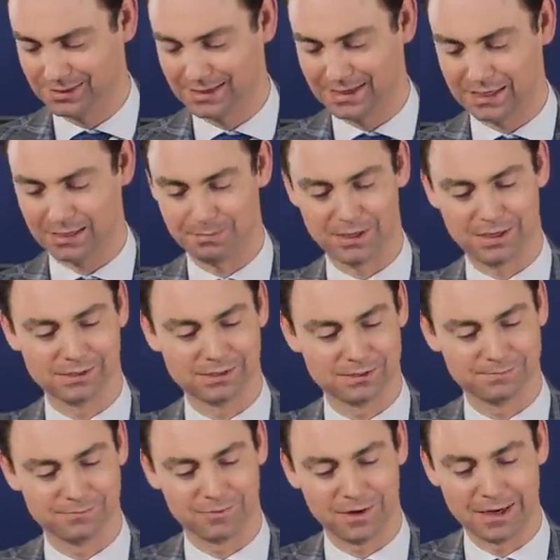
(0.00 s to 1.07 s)

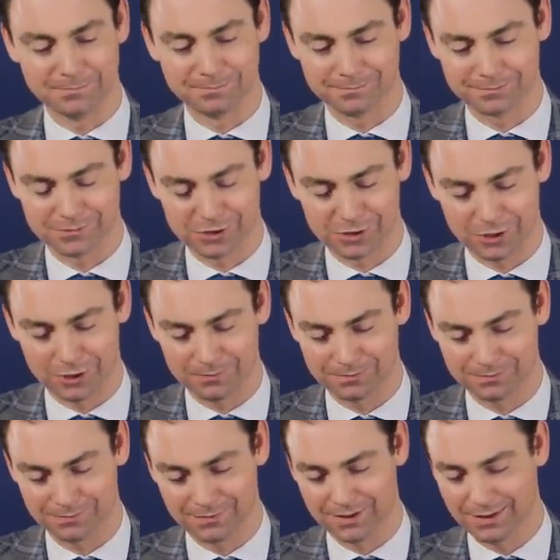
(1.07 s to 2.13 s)
Canapes, right? So
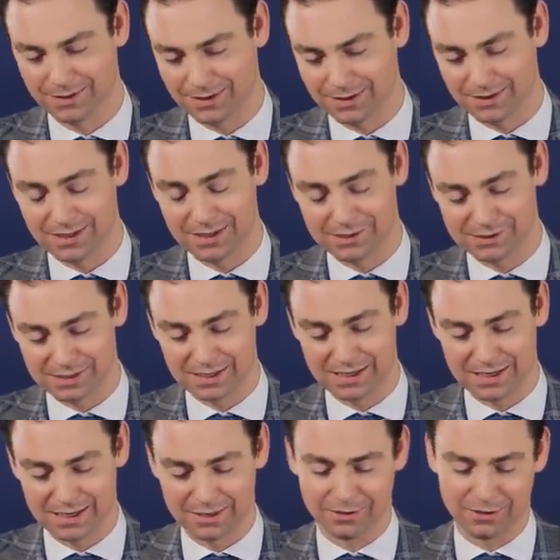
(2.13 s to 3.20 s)
these
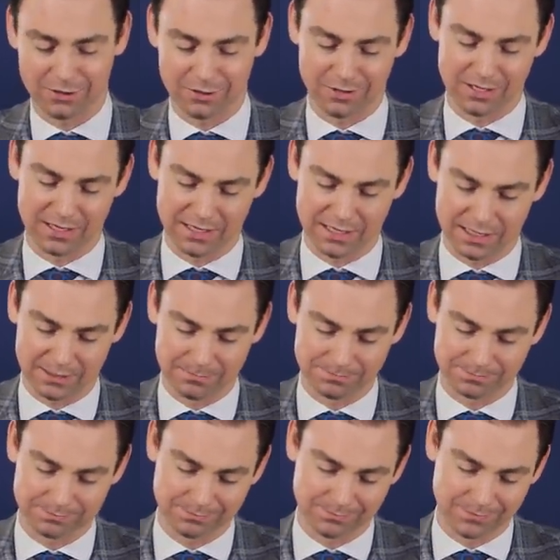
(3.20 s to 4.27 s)
again are a
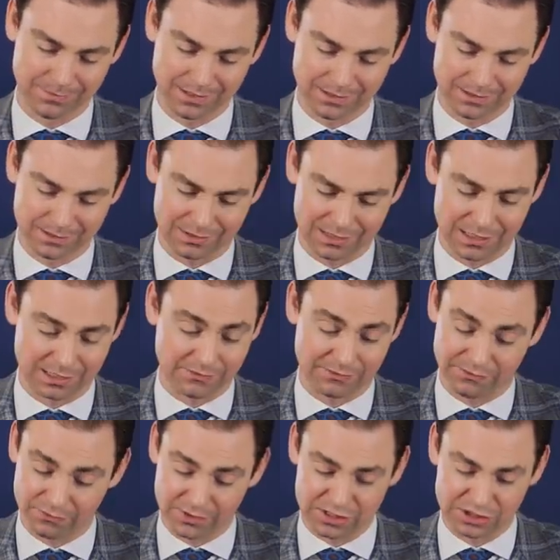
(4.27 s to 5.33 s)
kind of
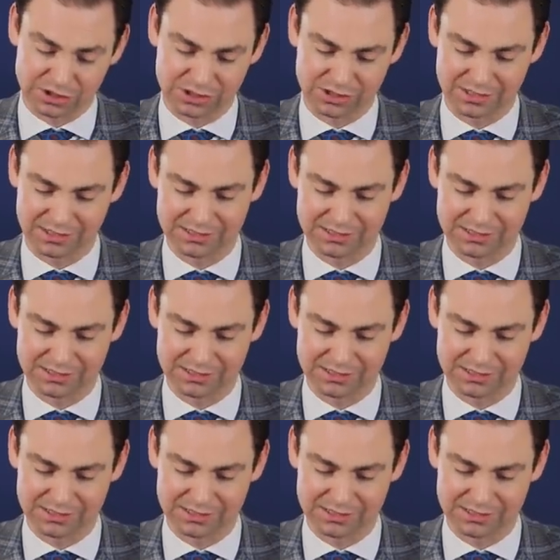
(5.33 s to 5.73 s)
French